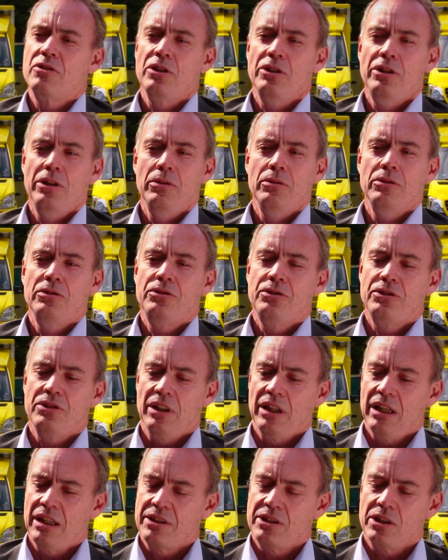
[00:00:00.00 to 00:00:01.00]
to use
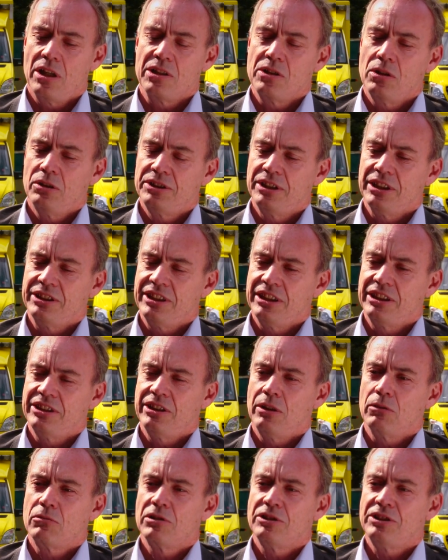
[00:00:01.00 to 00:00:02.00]
uh, diagnostics such as
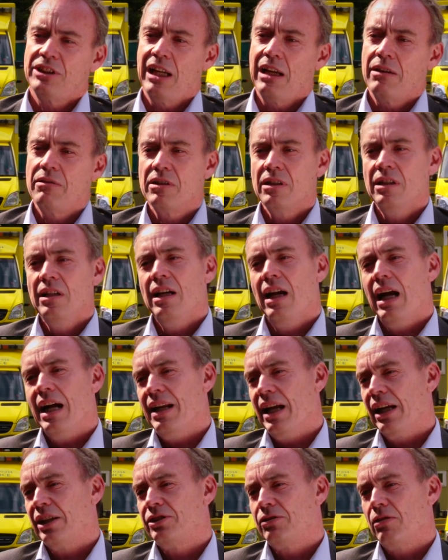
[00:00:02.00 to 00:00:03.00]
ultrasound
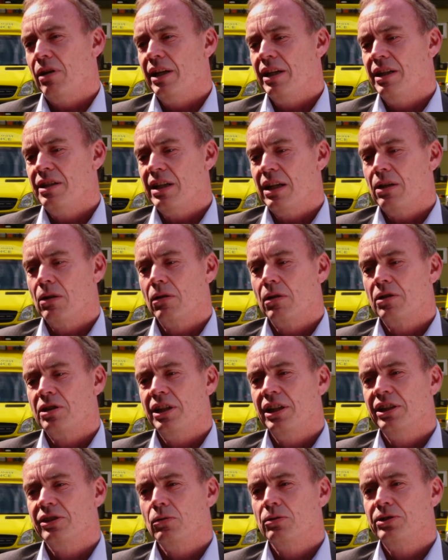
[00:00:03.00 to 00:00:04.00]
and X-ray
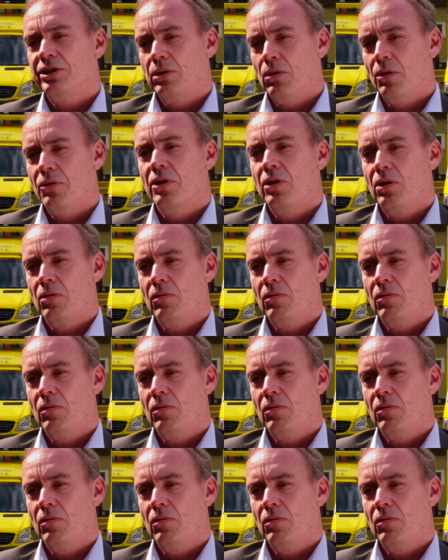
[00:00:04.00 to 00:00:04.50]
technology is also on the